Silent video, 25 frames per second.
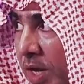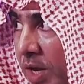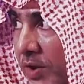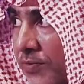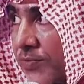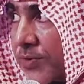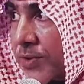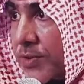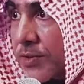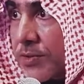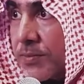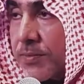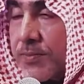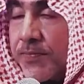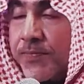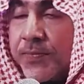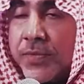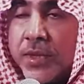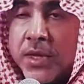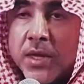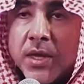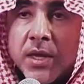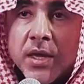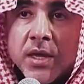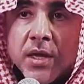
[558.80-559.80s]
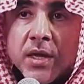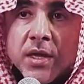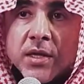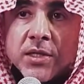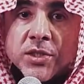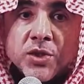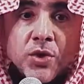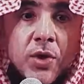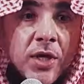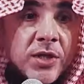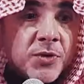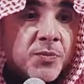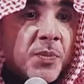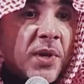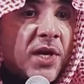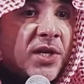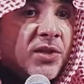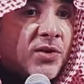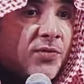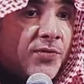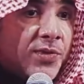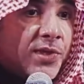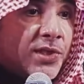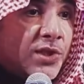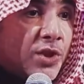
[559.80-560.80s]
after. So as
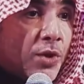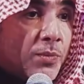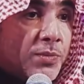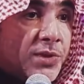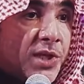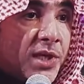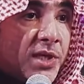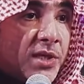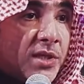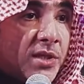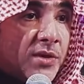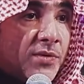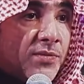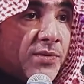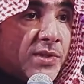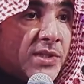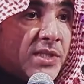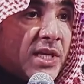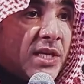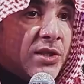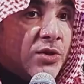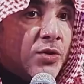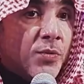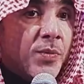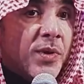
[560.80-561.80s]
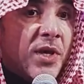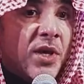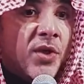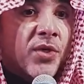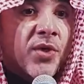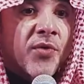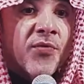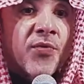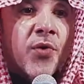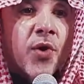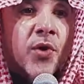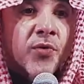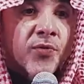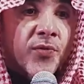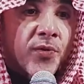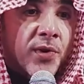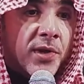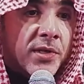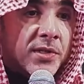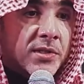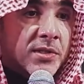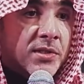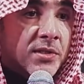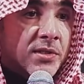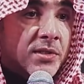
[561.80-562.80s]
part of this objective is that to be in the
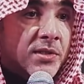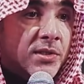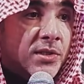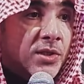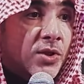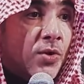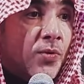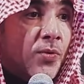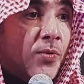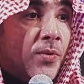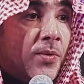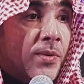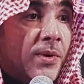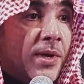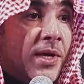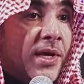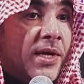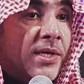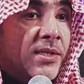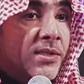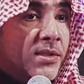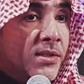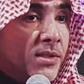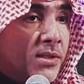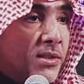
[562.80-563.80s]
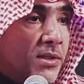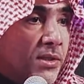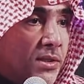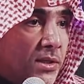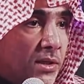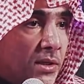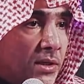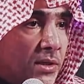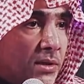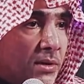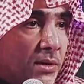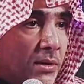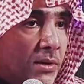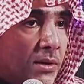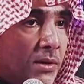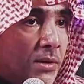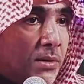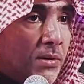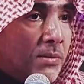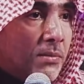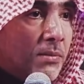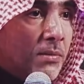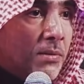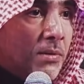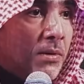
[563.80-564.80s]
forefront. So STC
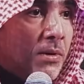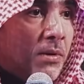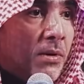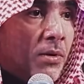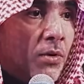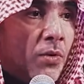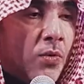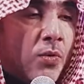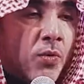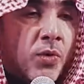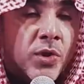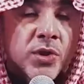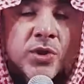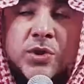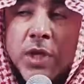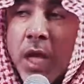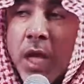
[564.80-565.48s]
was